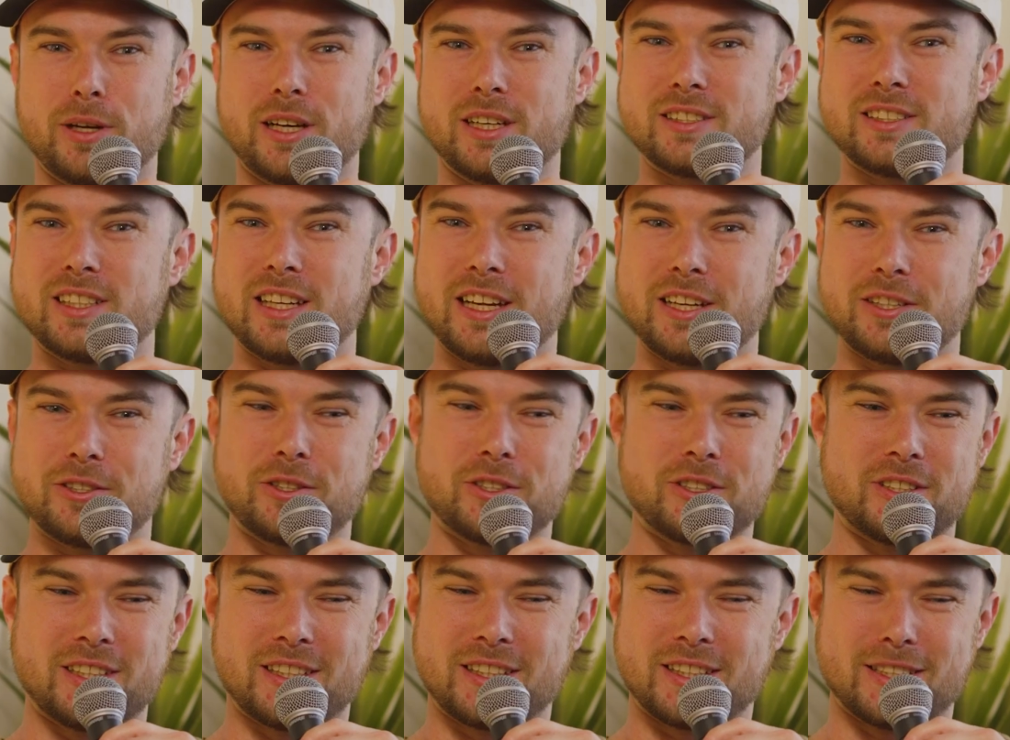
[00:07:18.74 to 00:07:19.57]
But it's
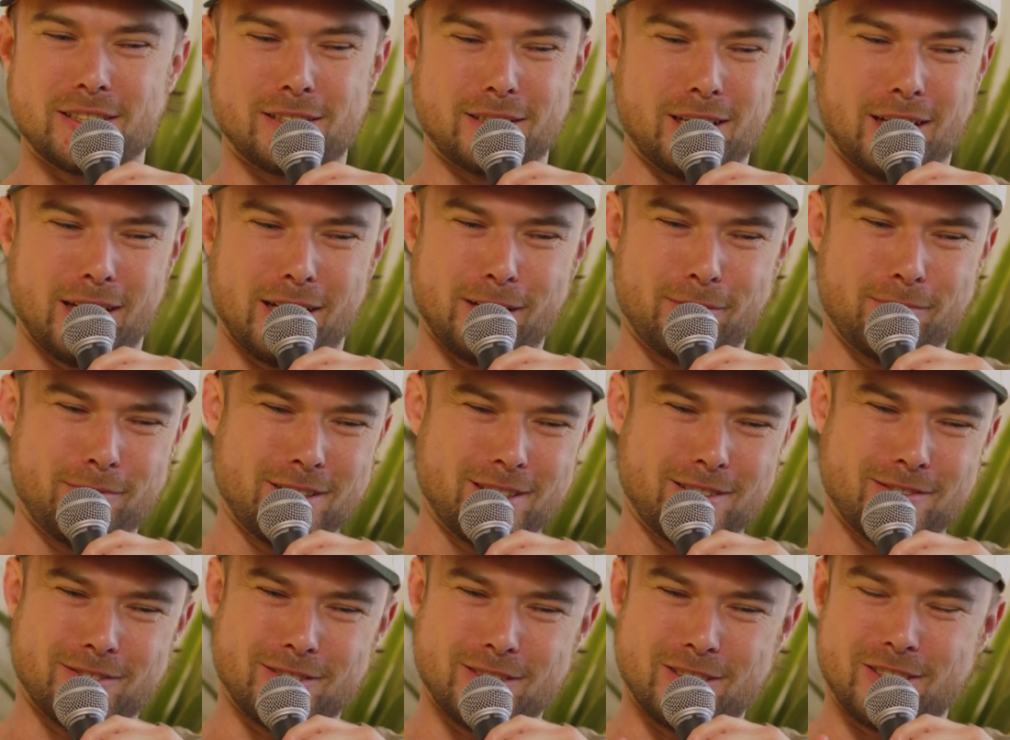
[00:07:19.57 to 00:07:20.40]
interesting, the
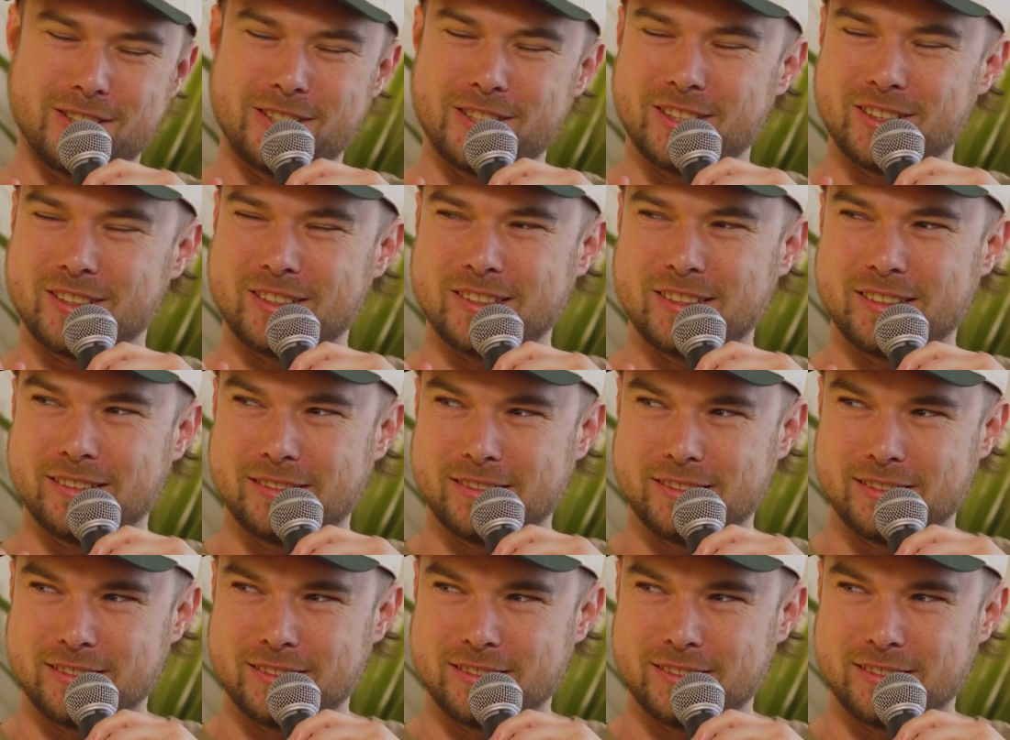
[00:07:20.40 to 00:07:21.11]
timing was just...